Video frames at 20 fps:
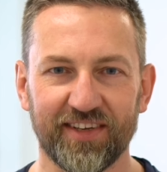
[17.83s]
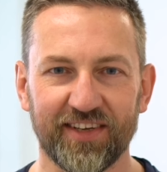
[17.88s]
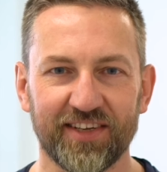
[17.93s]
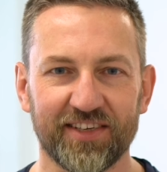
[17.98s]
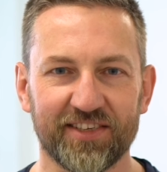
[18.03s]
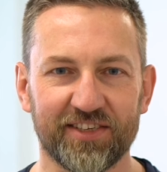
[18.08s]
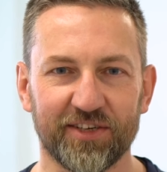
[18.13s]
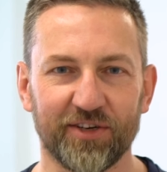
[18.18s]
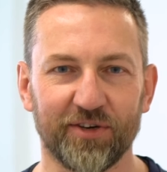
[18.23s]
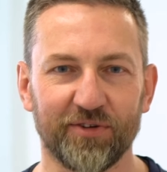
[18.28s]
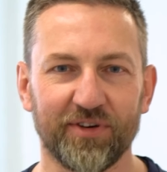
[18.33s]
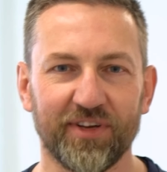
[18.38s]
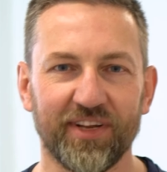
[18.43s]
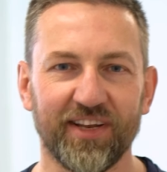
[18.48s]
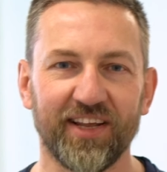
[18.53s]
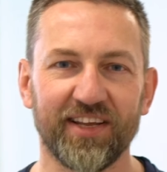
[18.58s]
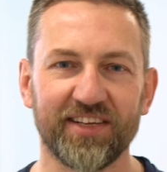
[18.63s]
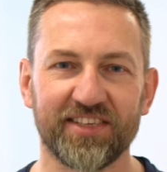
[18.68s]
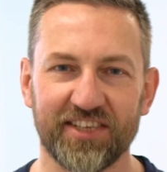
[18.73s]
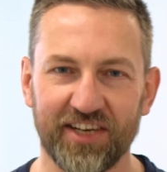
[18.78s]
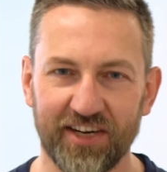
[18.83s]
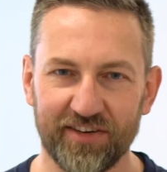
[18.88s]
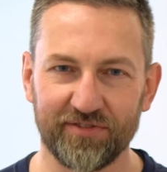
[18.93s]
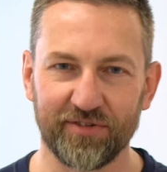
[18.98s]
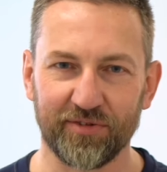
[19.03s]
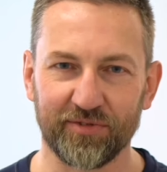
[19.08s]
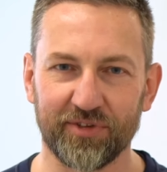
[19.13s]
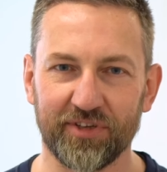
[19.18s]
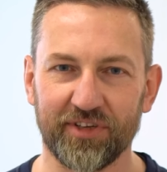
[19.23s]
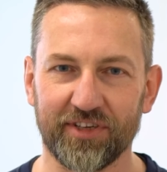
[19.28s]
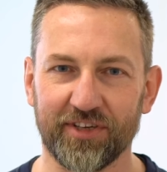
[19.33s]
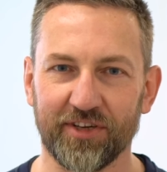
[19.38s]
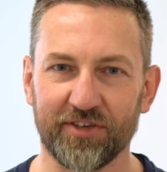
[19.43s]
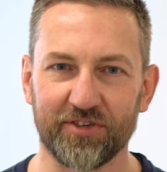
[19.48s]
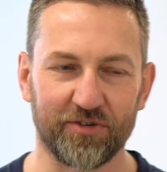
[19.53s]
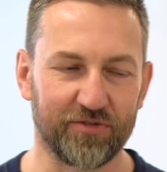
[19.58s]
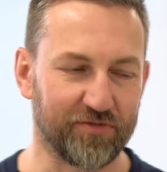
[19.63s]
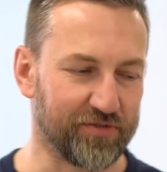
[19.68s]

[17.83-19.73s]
So let's start from the enclosure